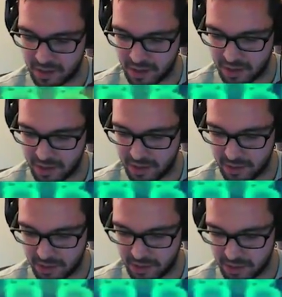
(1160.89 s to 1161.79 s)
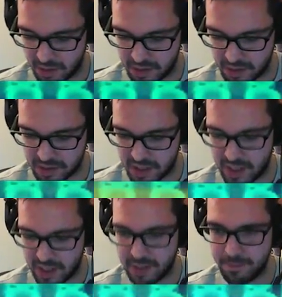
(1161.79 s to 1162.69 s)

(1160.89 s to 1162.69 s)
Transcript: a little on the longer side,